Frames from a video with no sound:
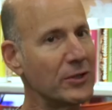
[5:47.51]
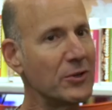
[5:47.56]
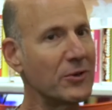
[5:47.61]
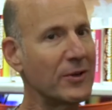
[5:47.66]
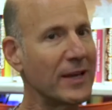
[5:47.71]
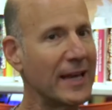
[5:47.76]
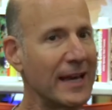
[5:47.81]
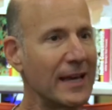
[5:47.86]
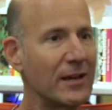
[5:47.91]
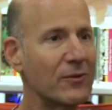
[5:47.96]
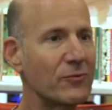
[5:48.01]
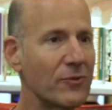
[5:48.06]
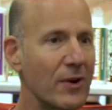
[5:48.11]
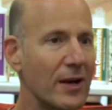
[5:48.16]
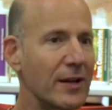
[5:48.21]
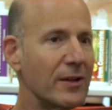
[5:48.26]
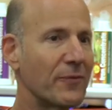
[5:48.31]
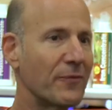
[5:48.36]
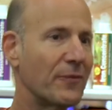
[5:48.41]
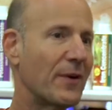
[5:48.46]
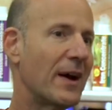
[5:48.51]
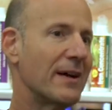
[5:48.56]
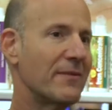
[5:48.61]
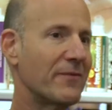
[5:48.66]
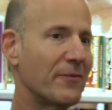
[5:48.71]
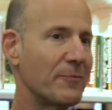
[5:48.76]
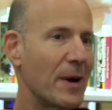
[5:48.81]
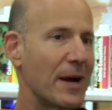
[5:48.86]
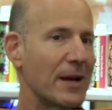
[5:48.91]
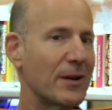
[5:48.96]
you can't run a
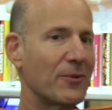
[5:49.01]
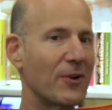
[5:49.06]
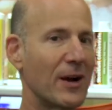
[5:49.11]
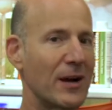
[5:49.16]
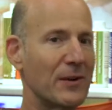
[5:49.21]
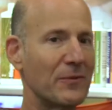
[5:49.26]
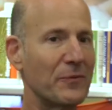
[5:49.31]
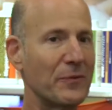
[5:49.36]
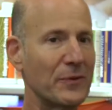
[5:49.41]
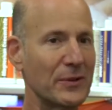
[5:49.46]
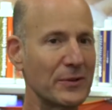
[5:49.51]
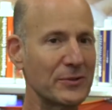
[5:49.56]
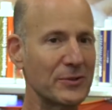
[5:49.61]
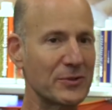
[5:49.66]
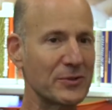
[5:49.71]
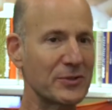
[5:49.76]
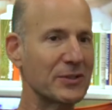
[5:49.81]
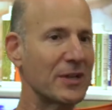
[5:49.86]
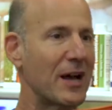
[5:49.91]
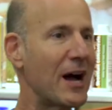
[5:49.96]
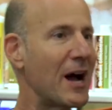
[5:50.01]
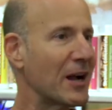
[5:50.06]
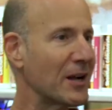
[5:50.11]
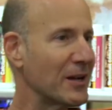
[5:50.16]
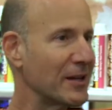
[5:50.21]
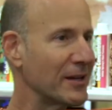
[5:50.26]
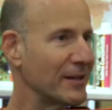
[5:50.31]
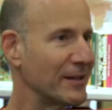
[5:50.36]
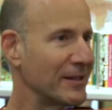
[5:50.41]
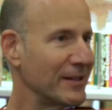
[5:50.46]
5-micron filter sock,
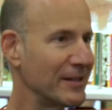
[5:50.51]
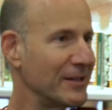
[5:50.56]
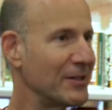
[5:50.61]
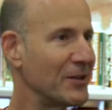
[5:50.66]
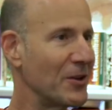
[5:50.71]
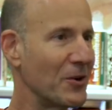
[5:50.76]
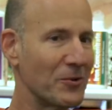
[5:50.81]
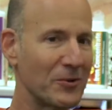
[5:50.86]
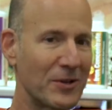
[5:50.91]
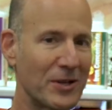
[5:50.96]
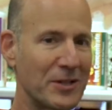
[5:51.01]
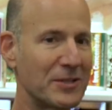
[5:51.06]
you know,